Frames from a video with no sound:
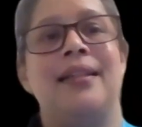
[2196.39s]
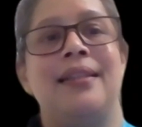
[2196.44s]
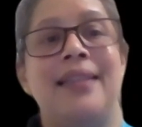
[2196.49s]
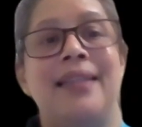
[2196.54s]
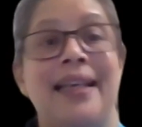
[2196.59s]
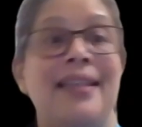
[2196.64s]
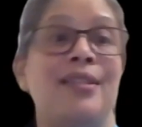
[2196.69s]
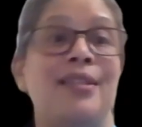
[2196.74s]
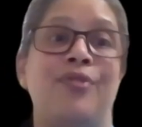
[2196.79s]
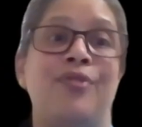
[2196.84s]

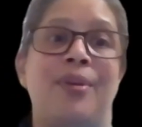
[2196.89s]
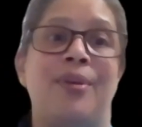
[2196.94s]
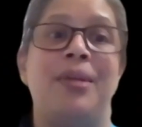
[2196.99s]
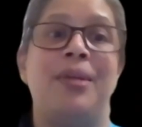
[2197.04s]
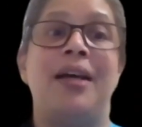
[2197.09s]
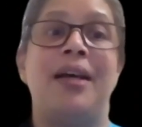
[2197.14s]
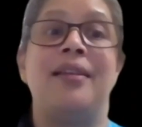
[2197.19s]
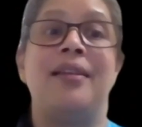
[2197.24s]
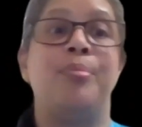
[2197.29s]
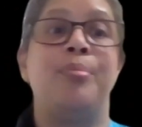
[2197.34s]
things from the
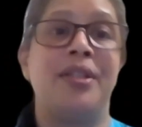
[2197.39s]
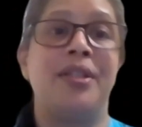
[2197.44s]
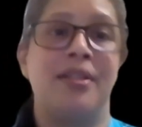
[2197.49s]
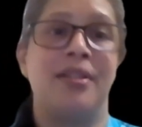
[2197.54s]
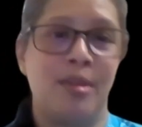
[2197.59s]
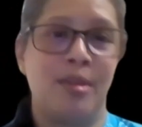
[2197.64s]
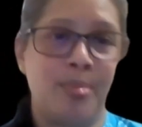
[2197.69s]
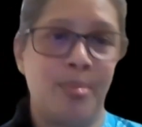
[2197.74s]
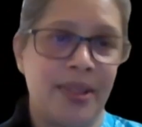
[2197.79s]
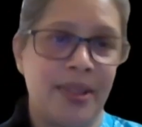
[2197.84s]
other
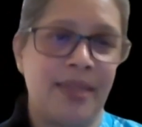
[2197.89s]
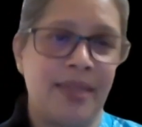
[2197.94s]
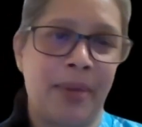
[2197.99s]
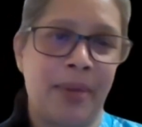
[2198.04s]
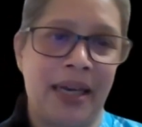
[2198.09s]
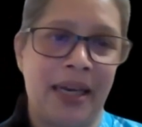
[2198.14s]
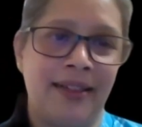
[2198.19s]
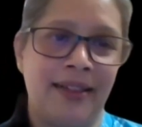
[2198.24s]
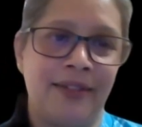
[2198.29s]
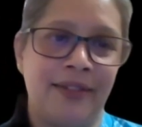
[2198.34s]
person's
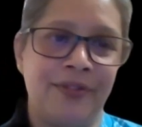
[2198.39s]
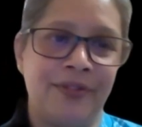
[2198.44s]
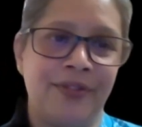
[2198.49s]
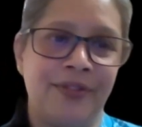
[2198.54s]
perspective.